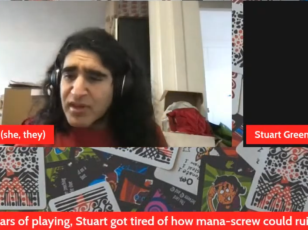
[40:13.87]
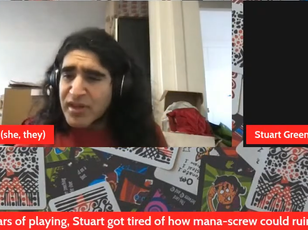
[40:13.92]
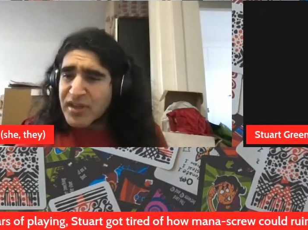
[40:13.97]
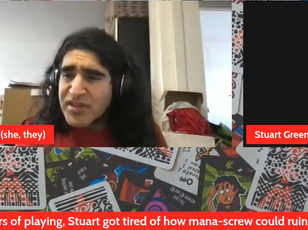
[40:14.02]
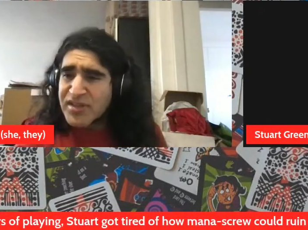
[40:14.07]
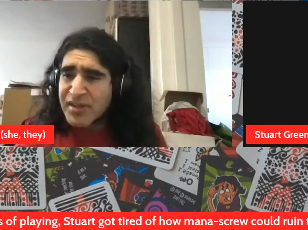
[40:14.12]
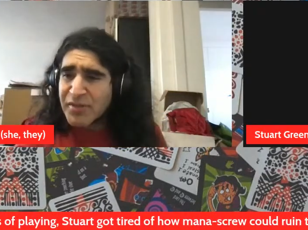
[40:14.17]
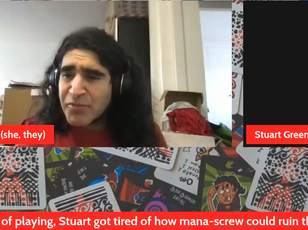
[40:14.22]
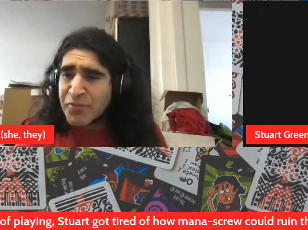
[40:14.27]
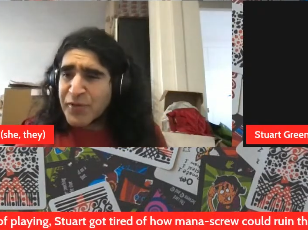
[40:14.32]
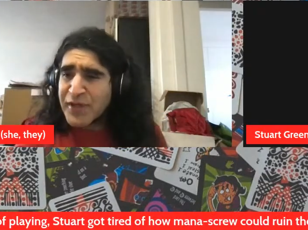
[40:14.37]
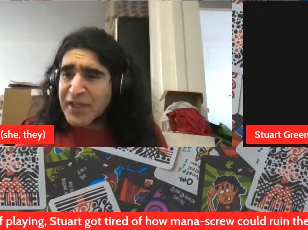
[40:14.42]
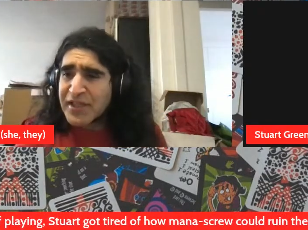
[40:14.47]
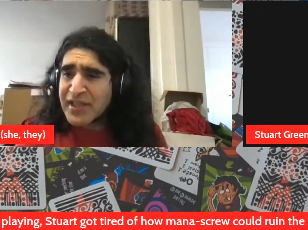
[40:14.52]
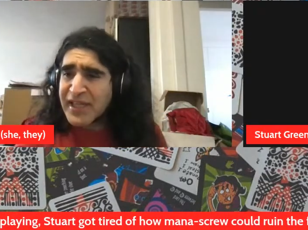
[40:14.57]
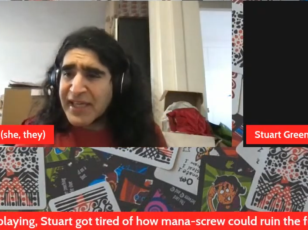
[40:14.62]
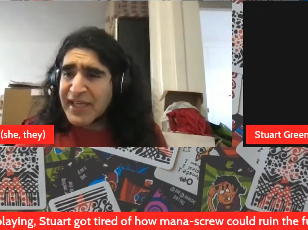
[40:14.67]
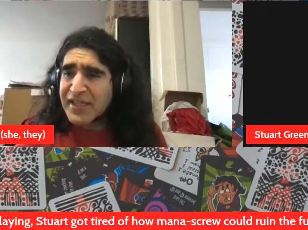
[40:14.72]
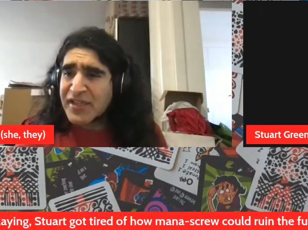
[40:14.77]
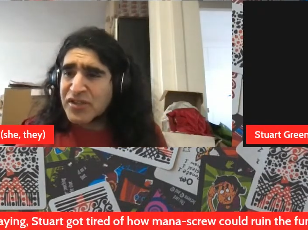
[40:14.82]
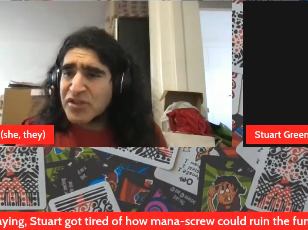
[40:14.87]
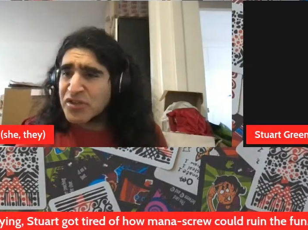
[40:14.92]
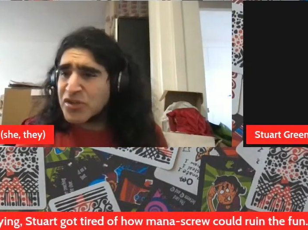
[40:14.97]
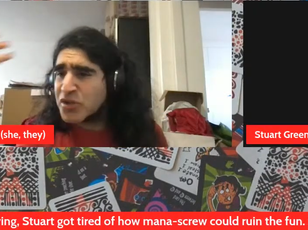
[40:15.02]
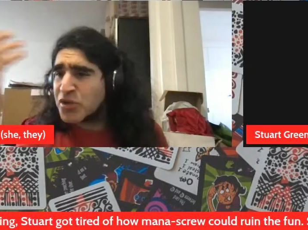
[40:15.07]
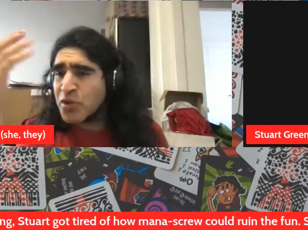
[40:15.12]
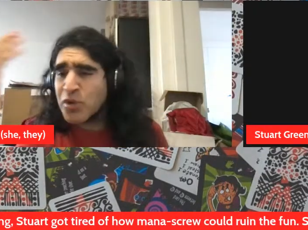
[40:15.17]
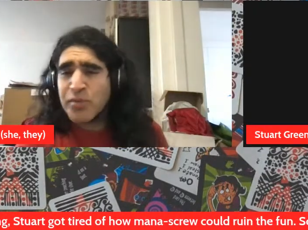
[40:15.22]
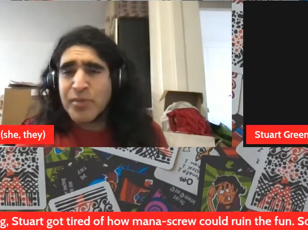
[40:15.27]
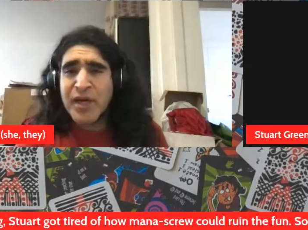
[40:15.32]
something like
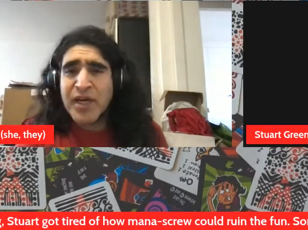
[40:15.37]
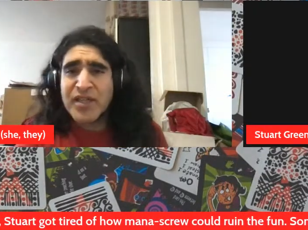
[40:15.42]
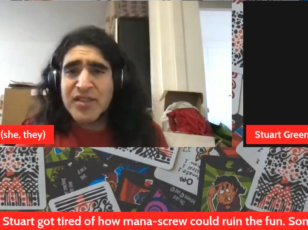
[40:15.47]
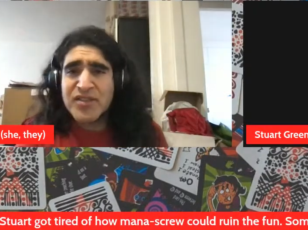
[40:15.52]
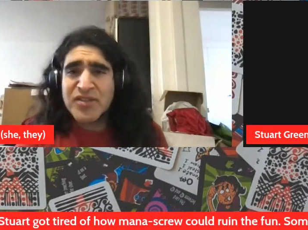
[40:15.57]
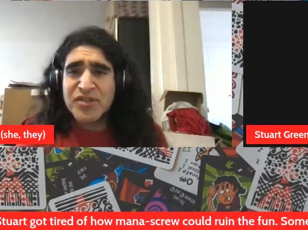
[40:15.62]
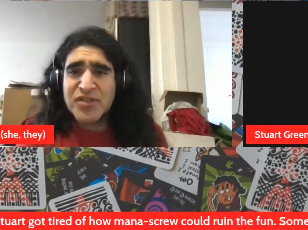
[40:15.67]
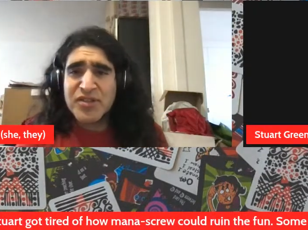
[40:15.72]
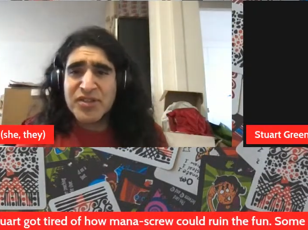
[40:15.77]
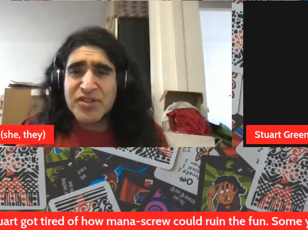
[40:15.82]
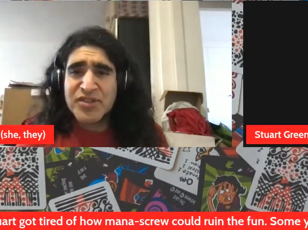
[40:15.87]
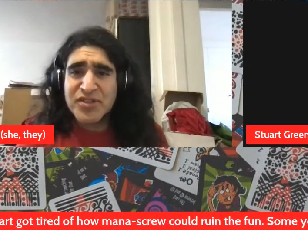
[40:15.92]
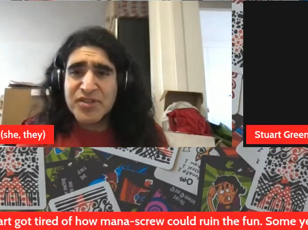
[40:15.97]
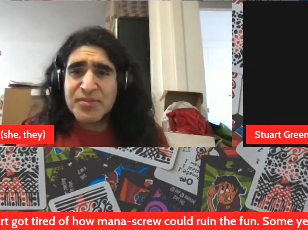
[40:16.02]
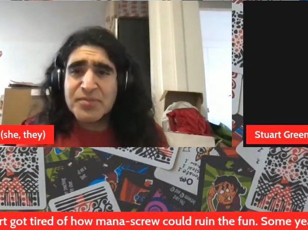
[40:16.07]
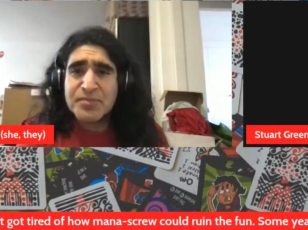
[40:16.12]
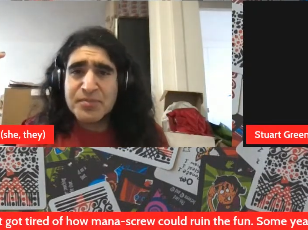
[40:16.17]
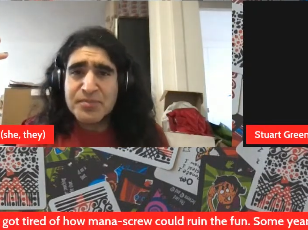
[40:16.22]
Duel Masters,